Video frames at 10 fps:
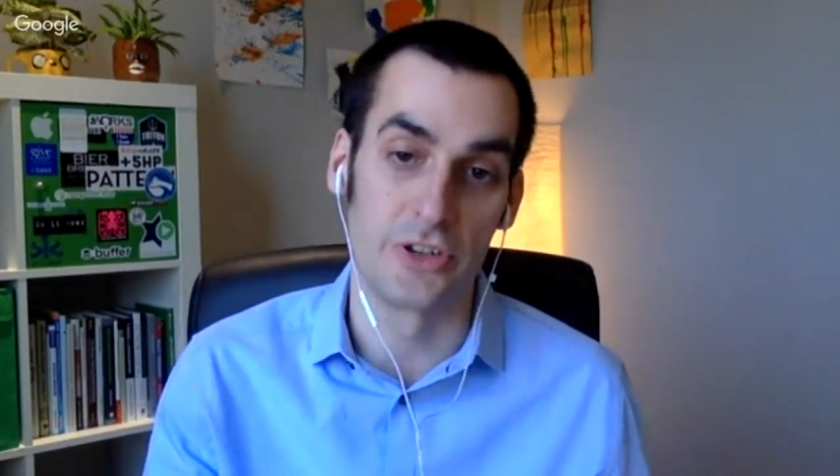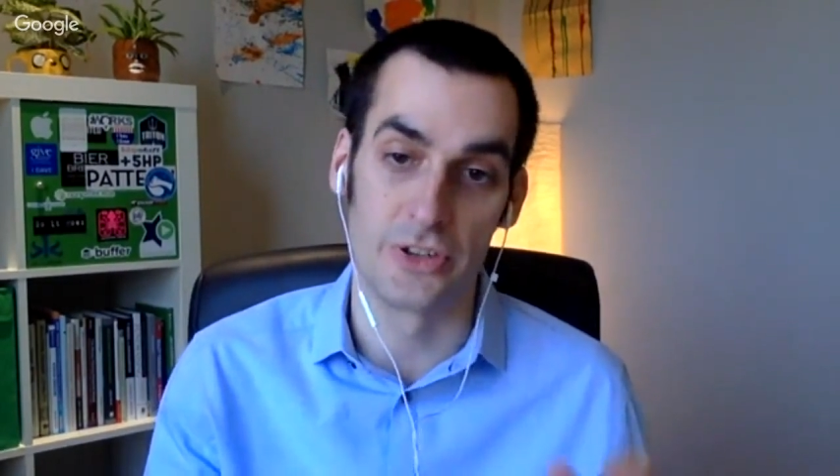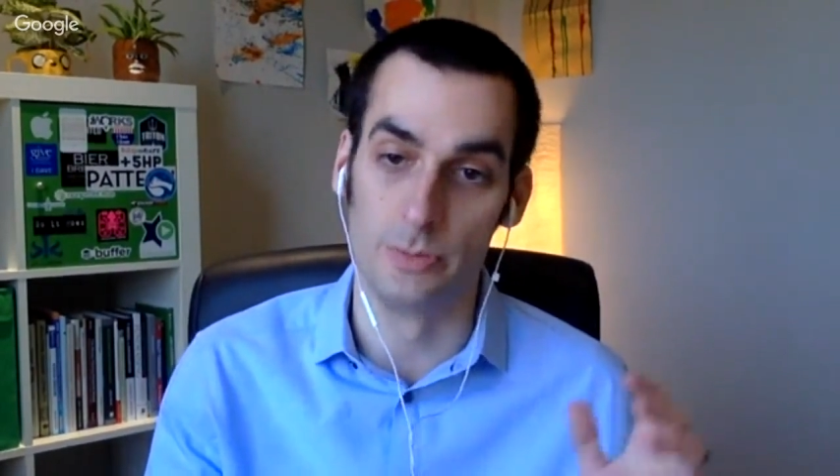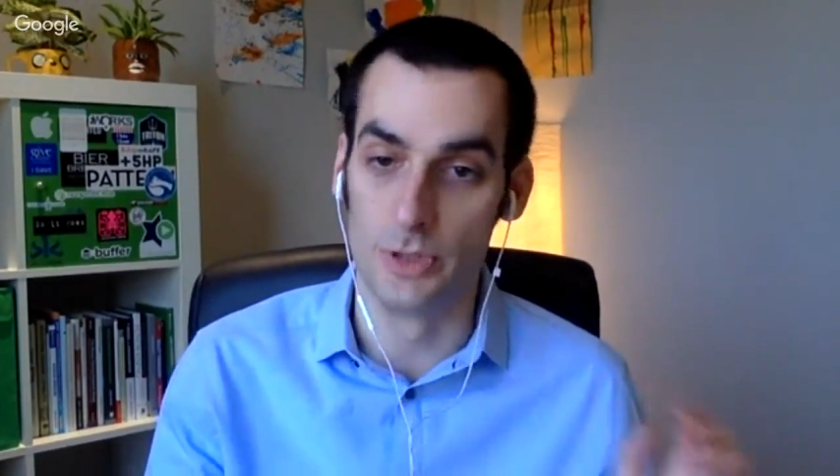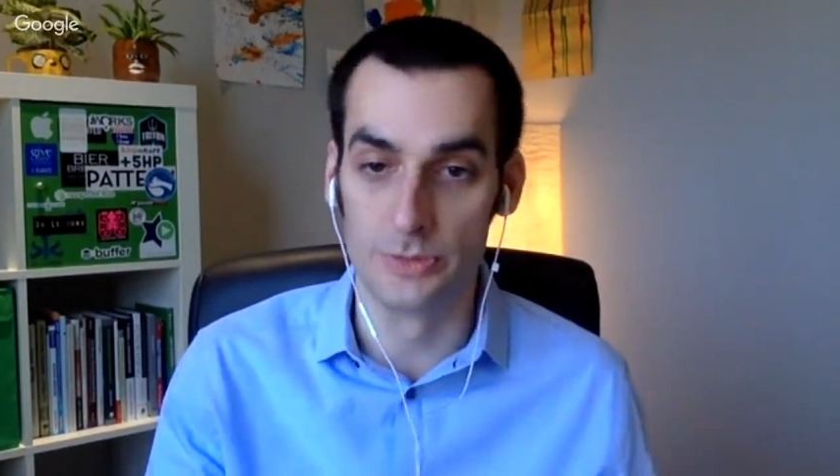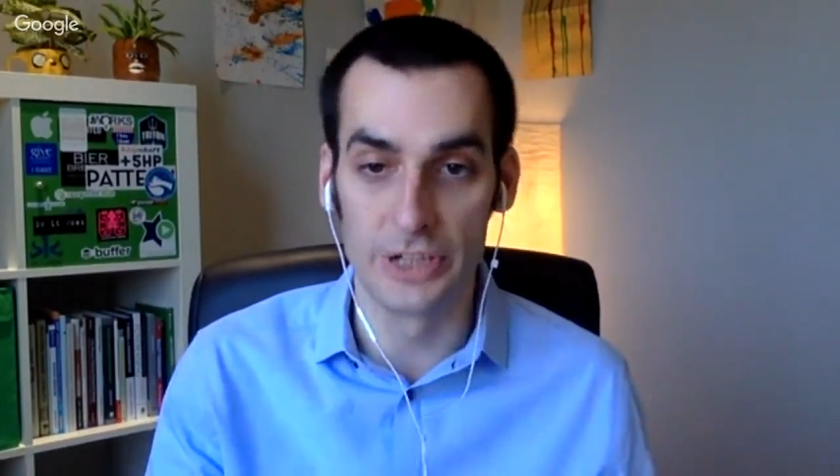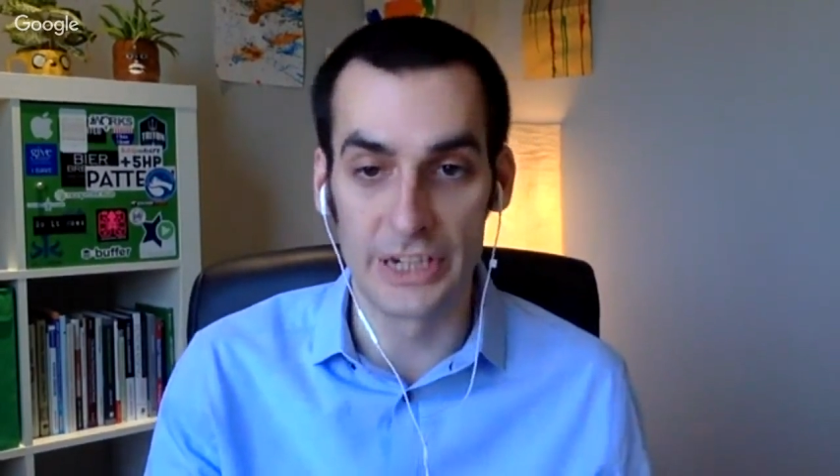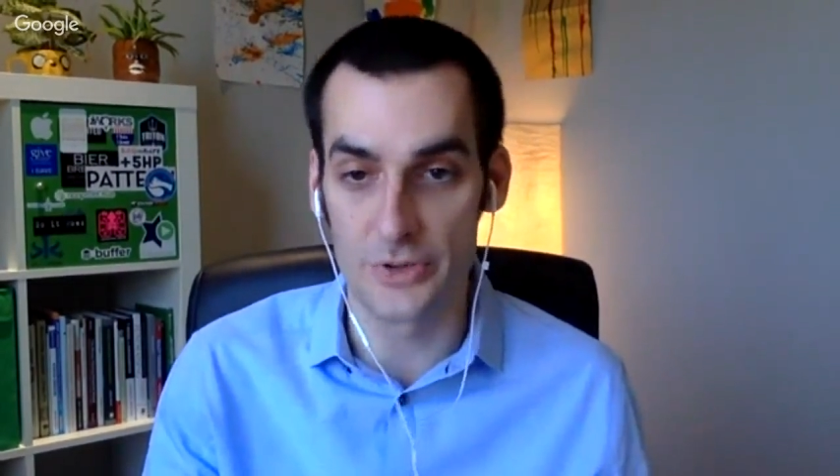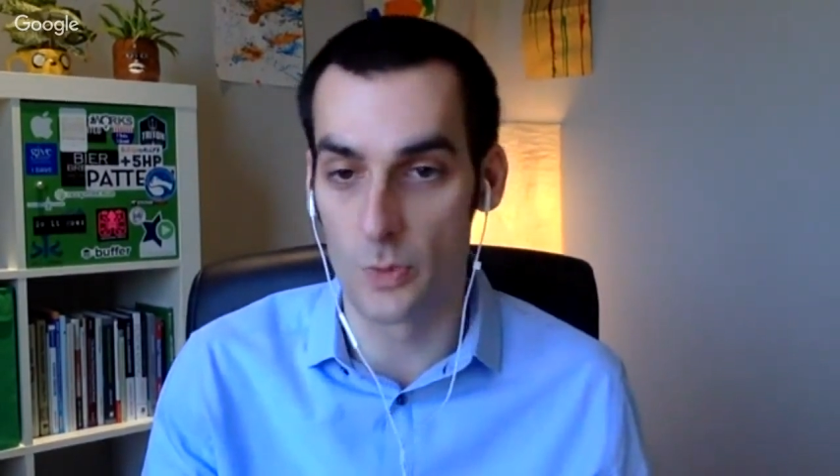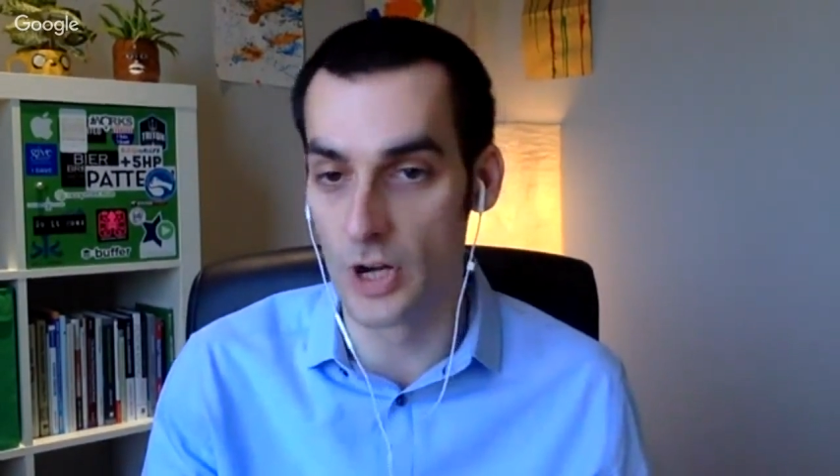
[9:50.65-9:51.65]
So
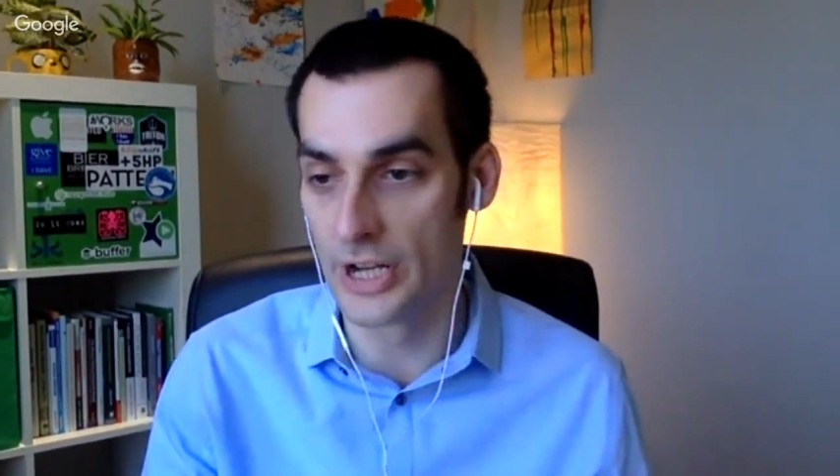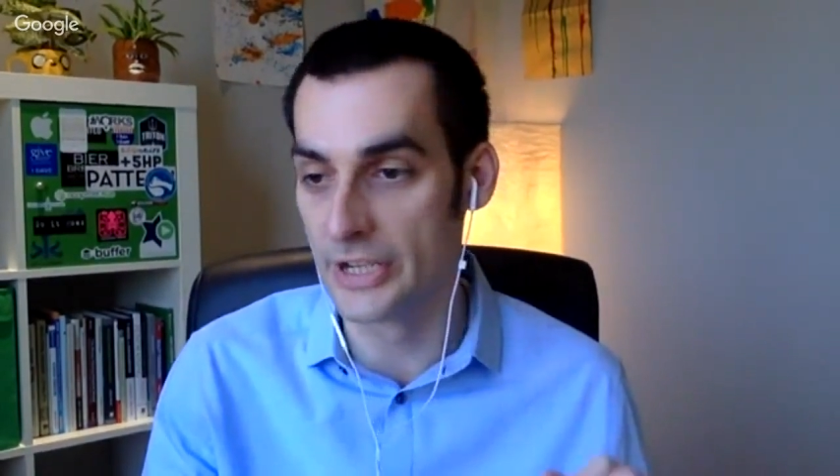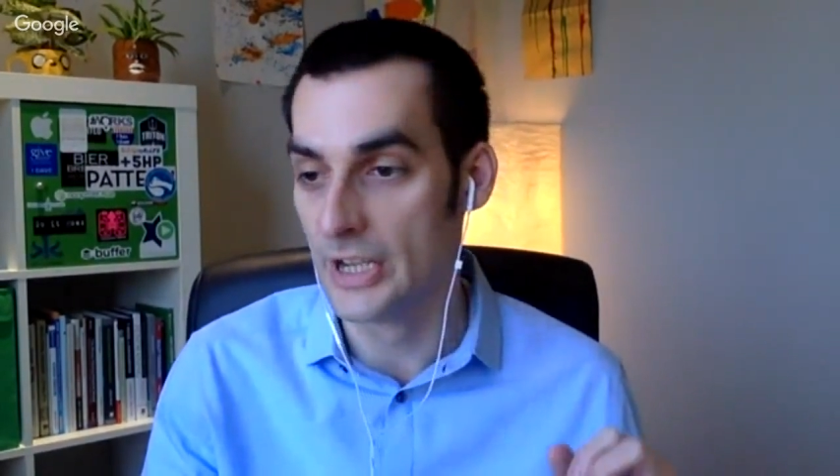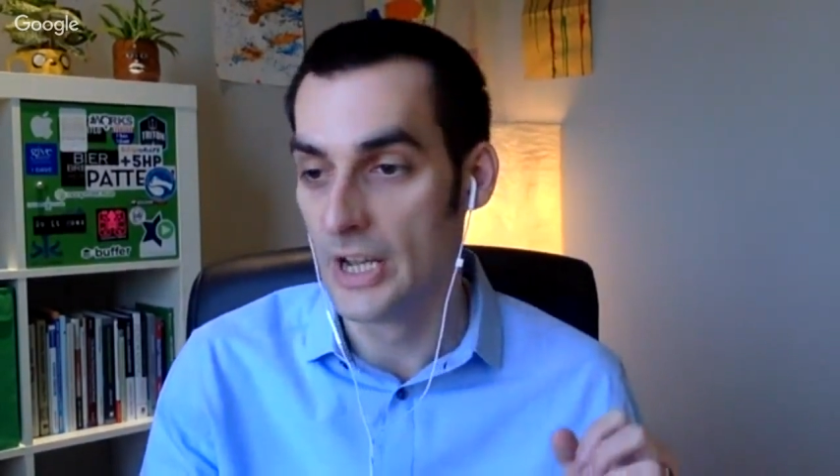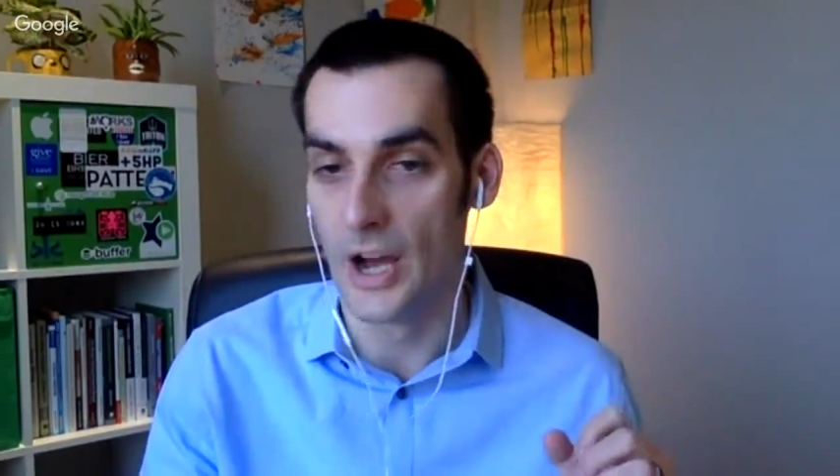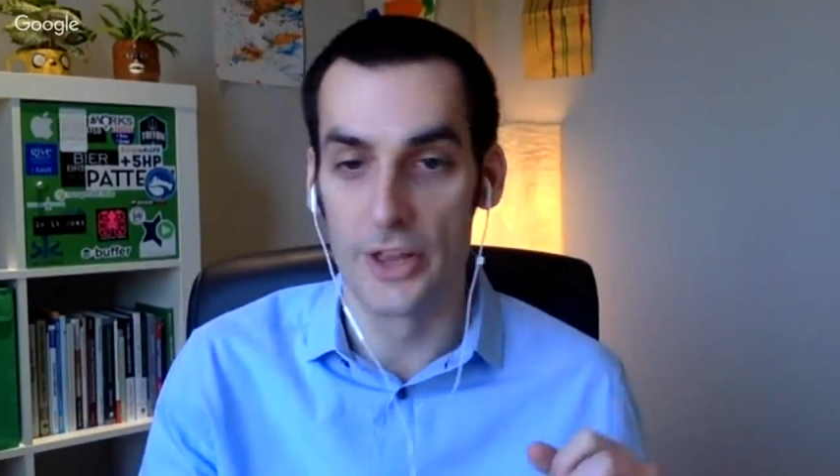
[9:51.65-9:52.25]
Bloomerang is one.